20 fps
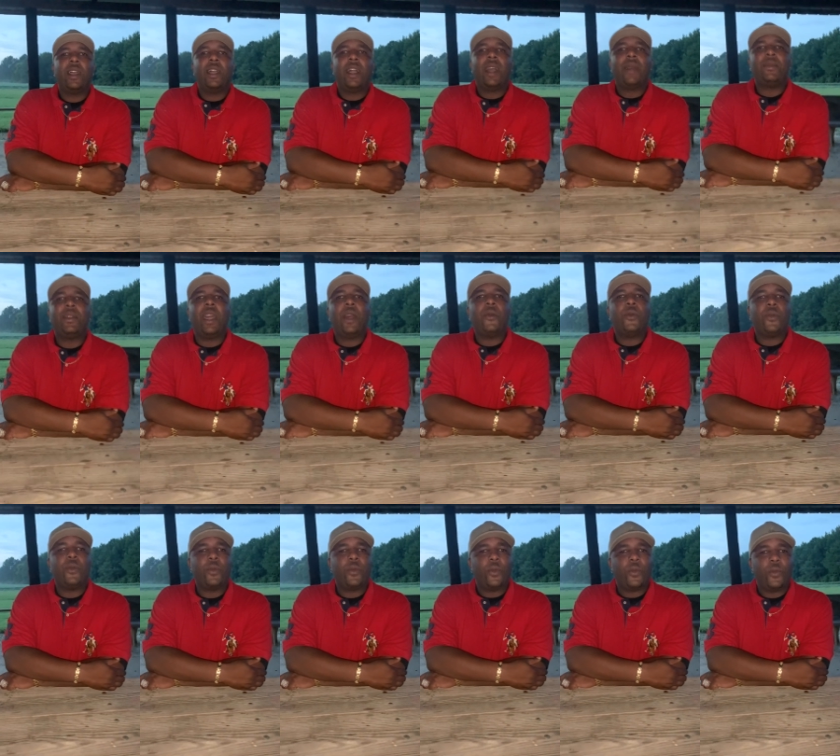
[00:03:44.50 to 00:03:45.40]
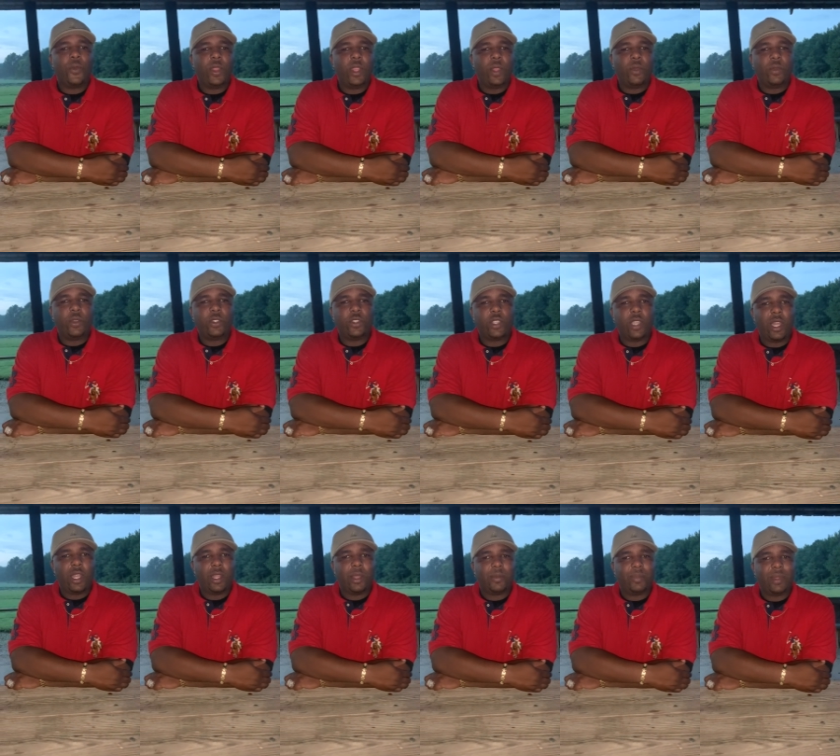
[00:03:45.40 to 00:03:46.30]
I'm not really what you
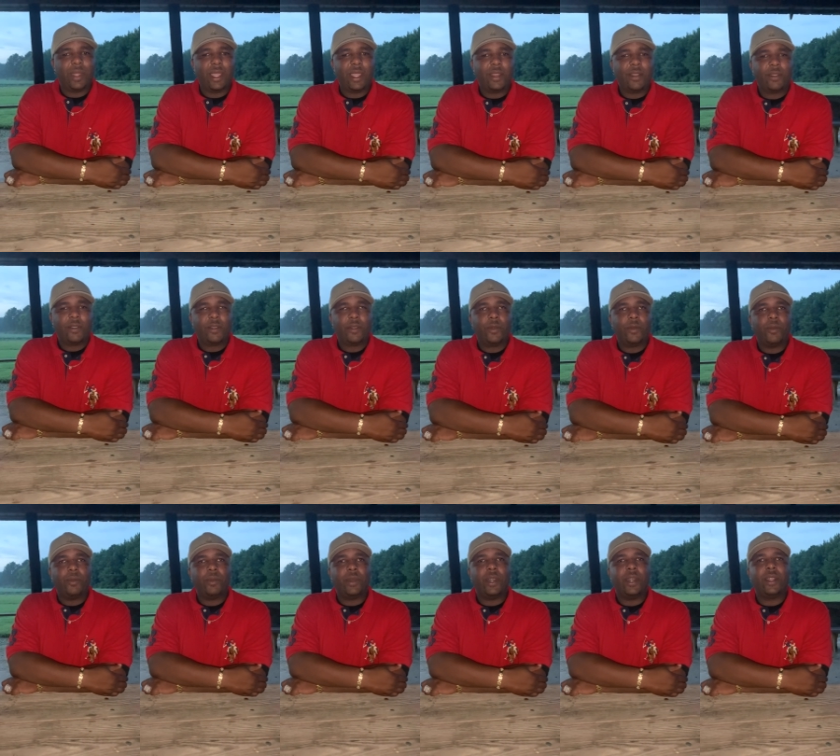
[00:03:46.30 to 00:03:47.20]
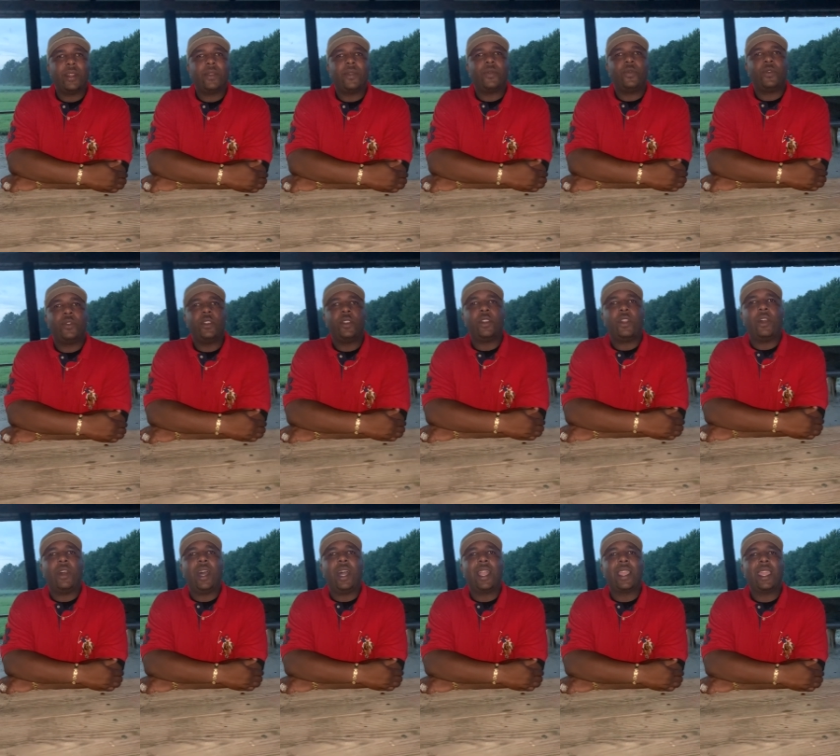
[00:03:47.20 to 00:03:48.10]
call a planner, but
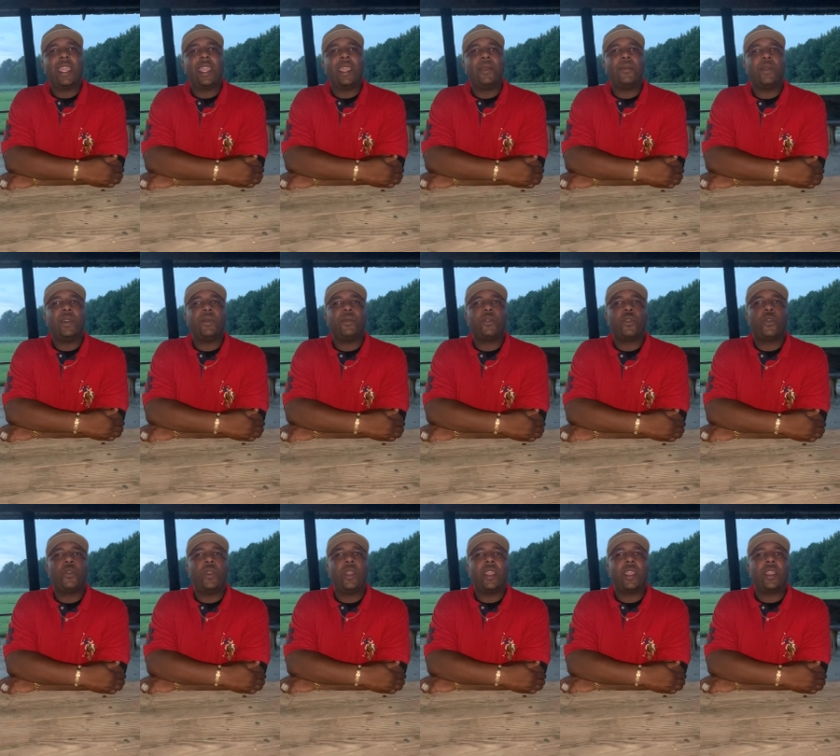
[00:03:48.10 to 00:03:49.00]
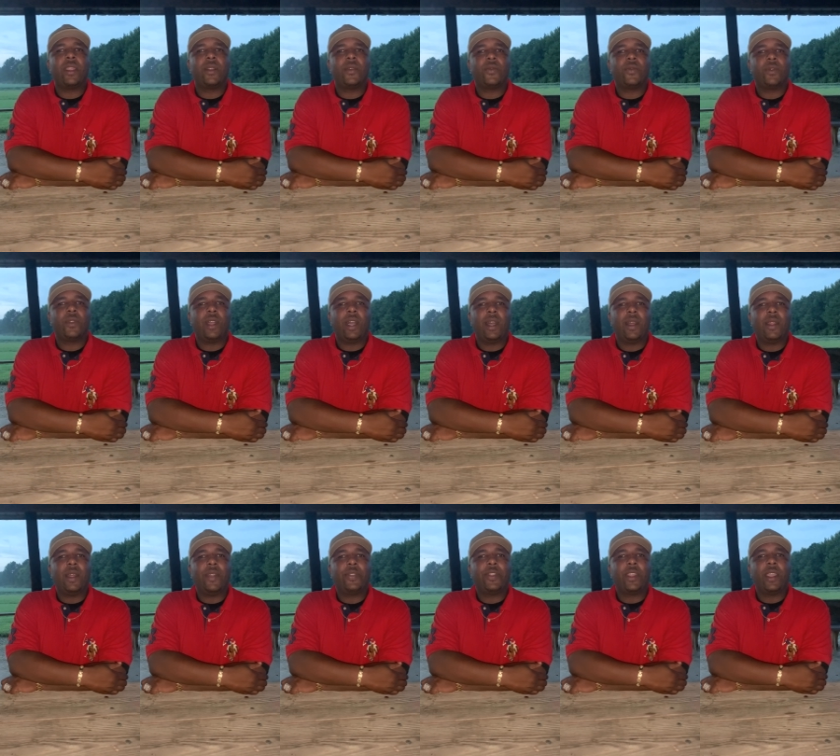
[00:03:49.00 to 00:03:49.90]
I came up quick.
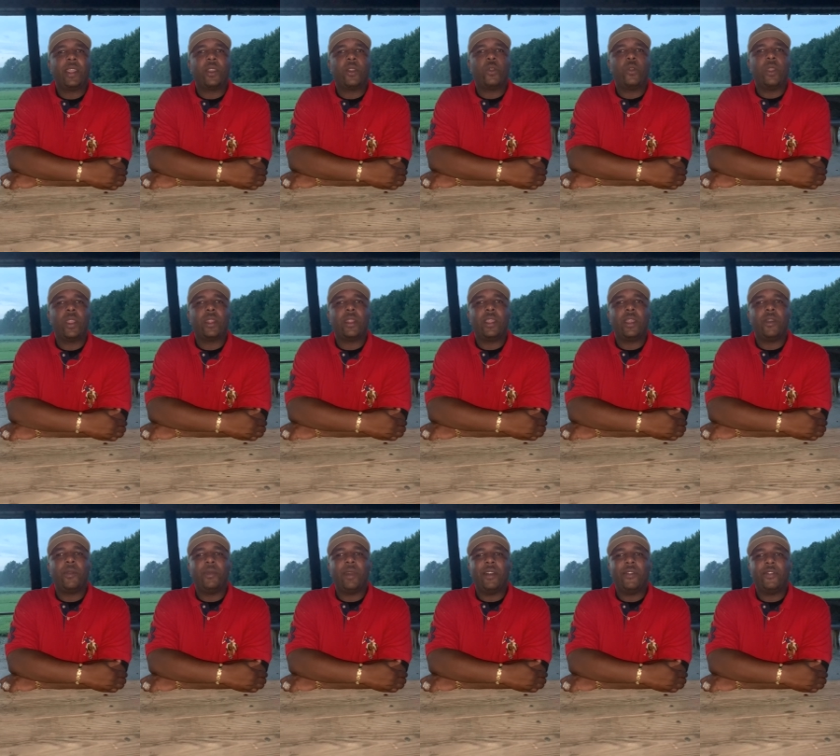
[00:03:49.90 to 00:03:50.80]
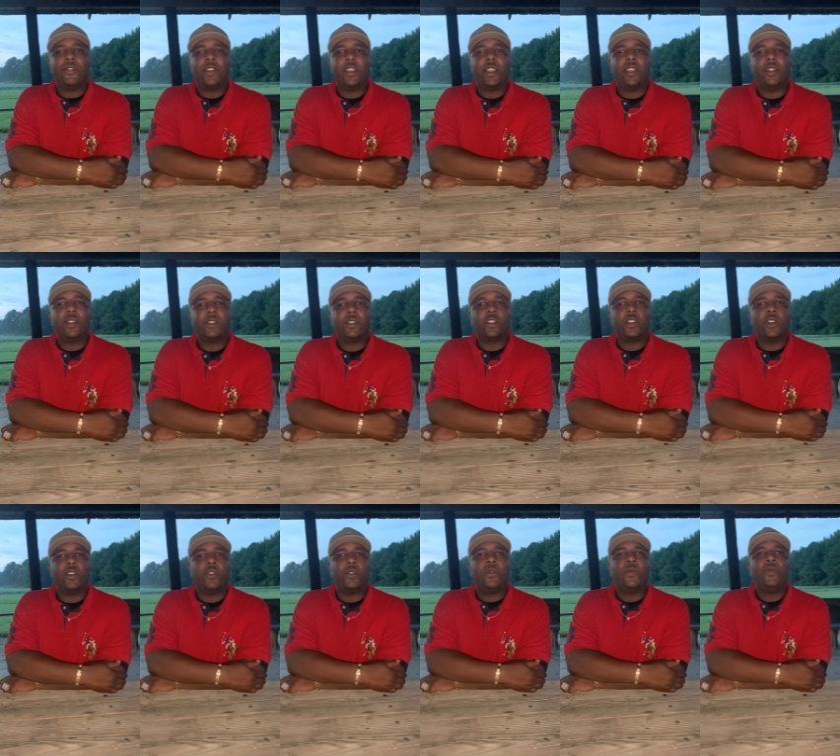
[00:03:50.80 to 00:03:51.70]
I think quickly on my feet.
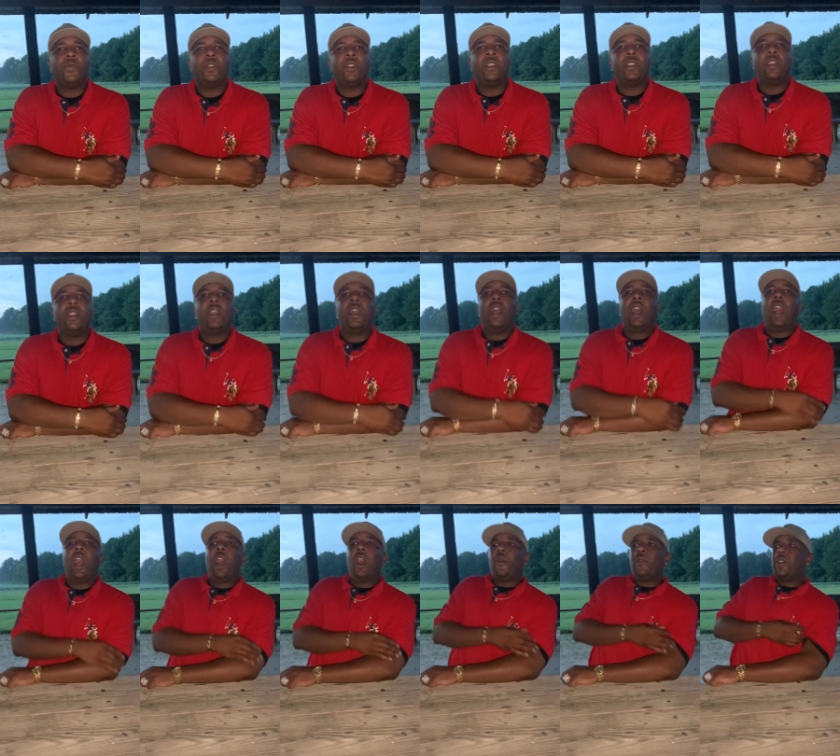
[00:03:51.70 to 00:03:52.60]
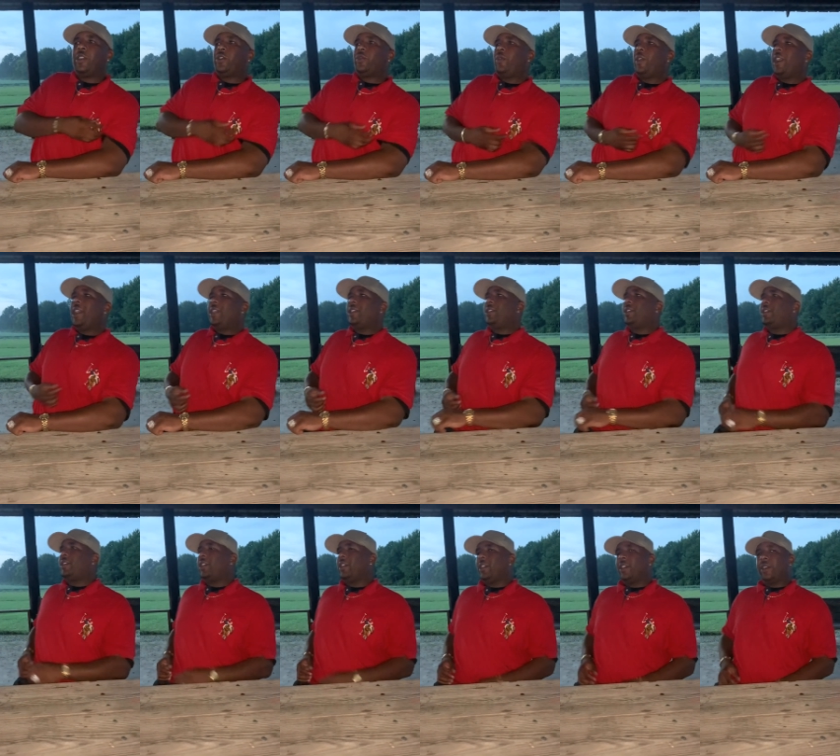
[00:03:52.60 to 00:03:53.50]
So I always
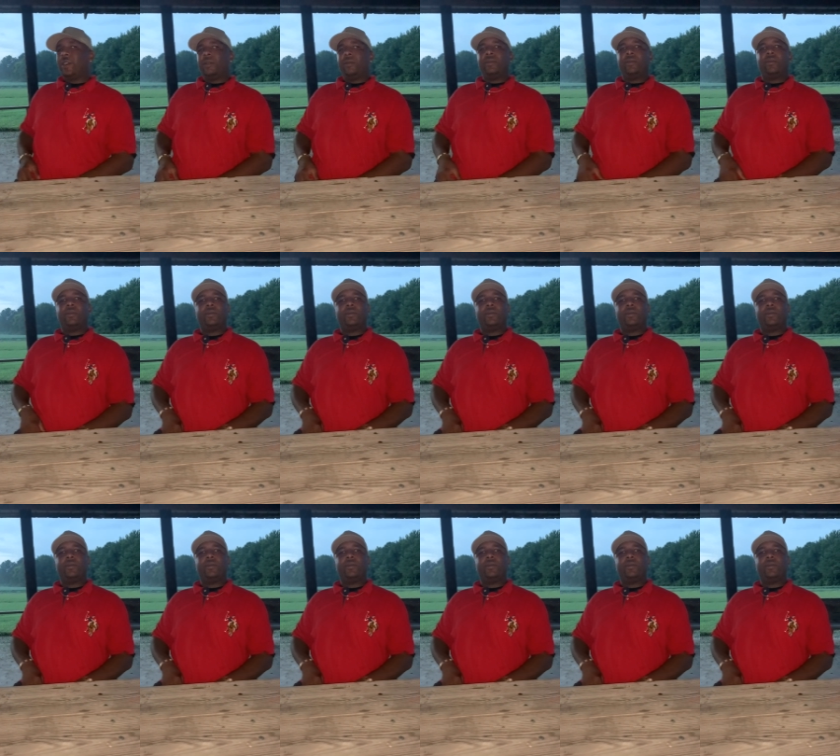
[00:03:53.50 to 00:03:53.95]
watched, other